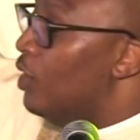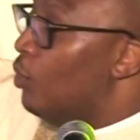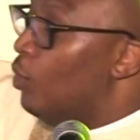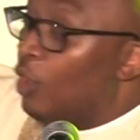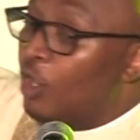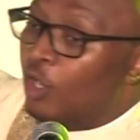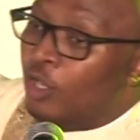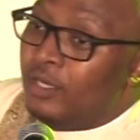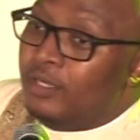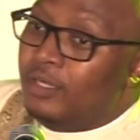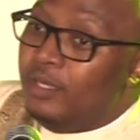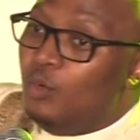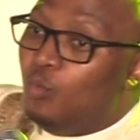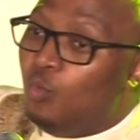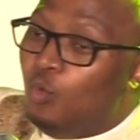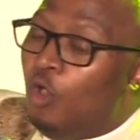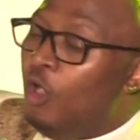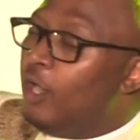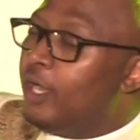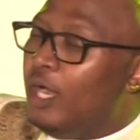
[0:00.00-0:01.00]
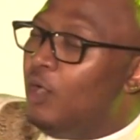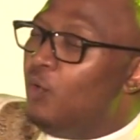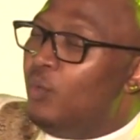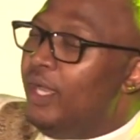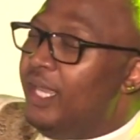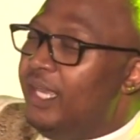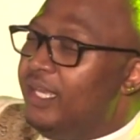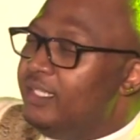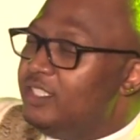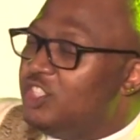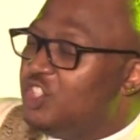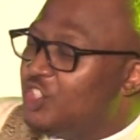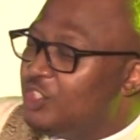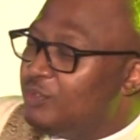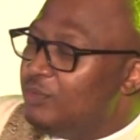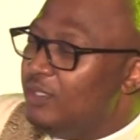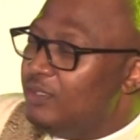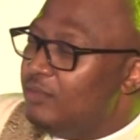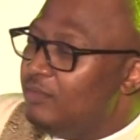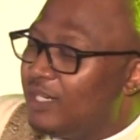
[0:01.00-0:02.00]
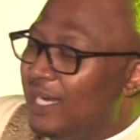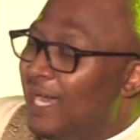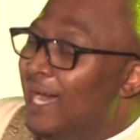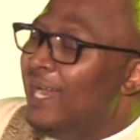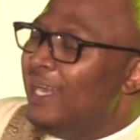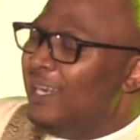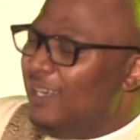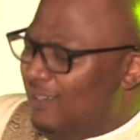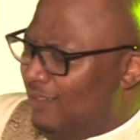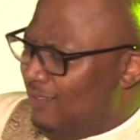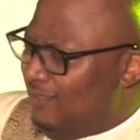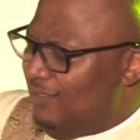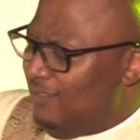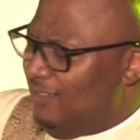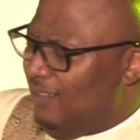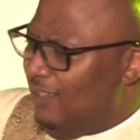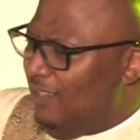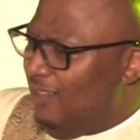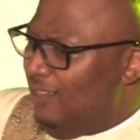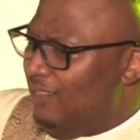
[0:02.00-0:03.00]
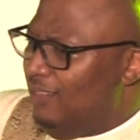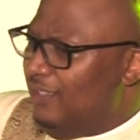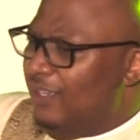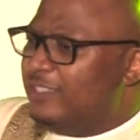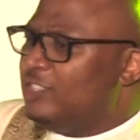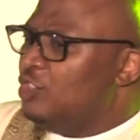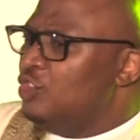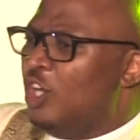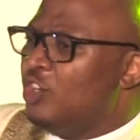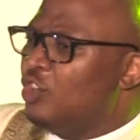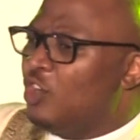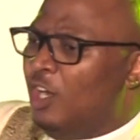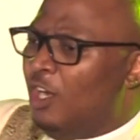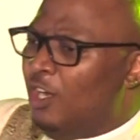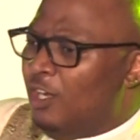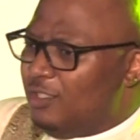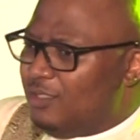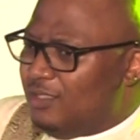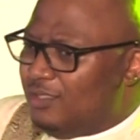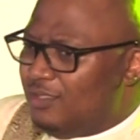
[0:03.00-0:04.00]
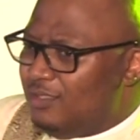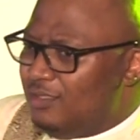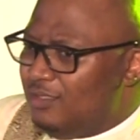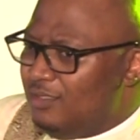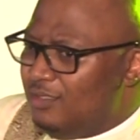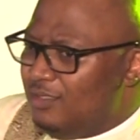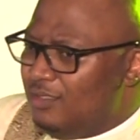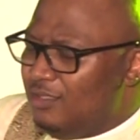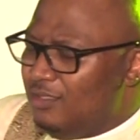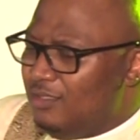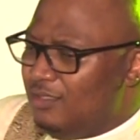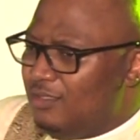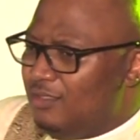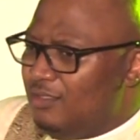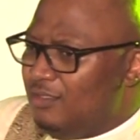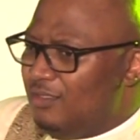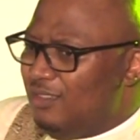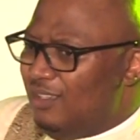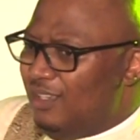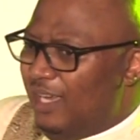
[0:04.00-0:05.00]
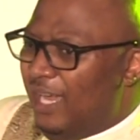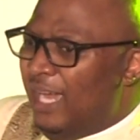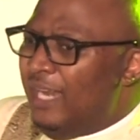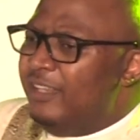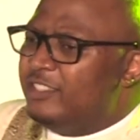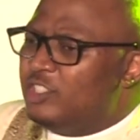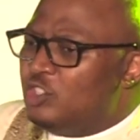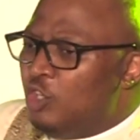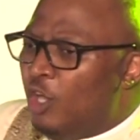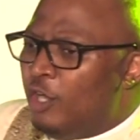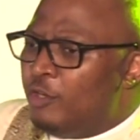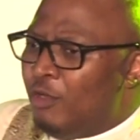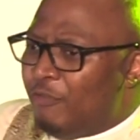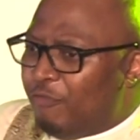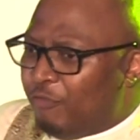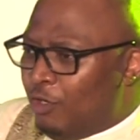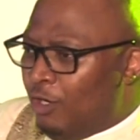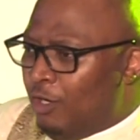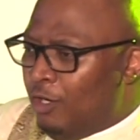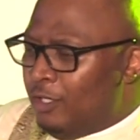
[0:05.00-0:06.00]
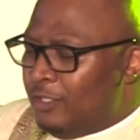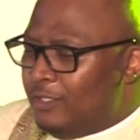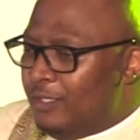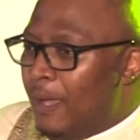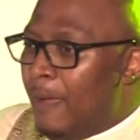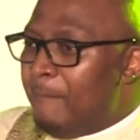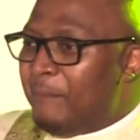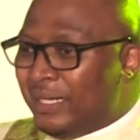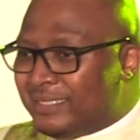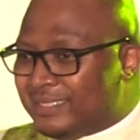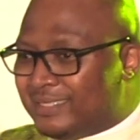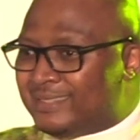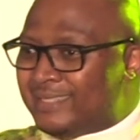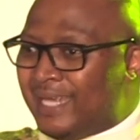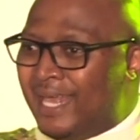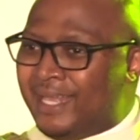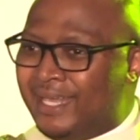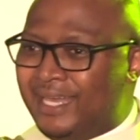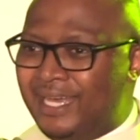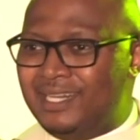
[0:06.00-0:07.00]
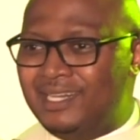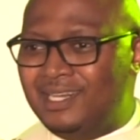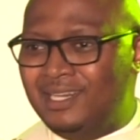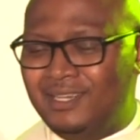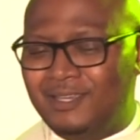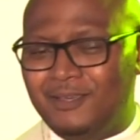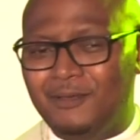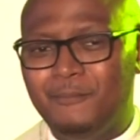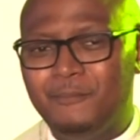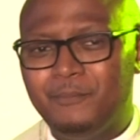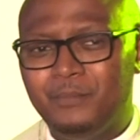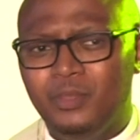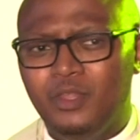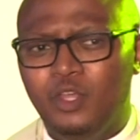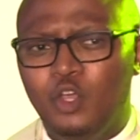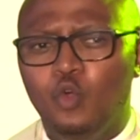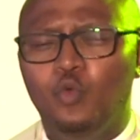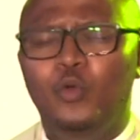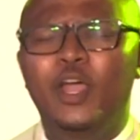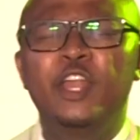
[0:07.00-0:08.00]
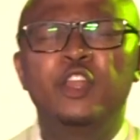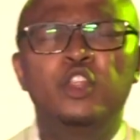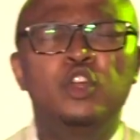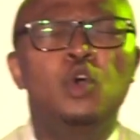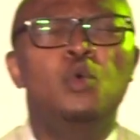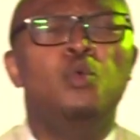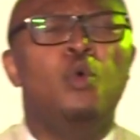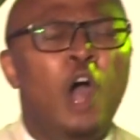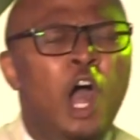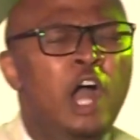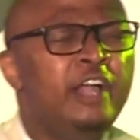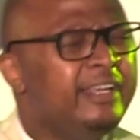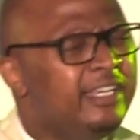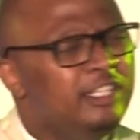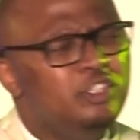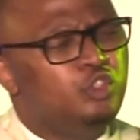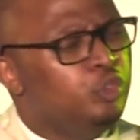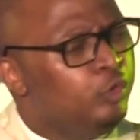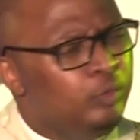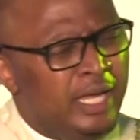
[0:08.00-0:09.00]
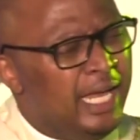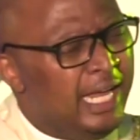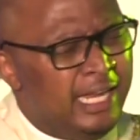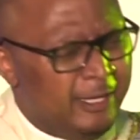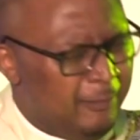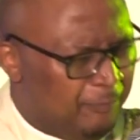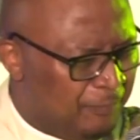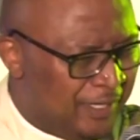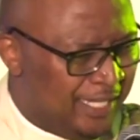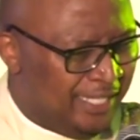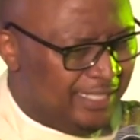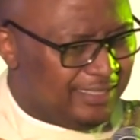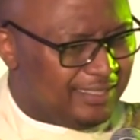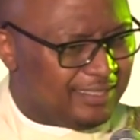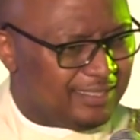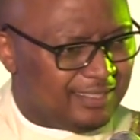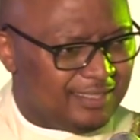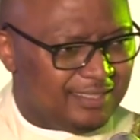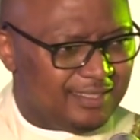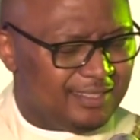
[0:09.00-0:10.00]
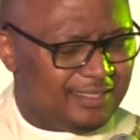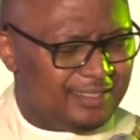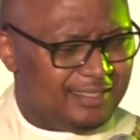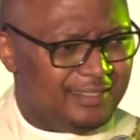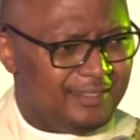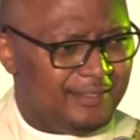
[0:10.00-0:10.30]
the wall, walk away, run. That's not God. And it's not of God. But secondly, when you walk into any place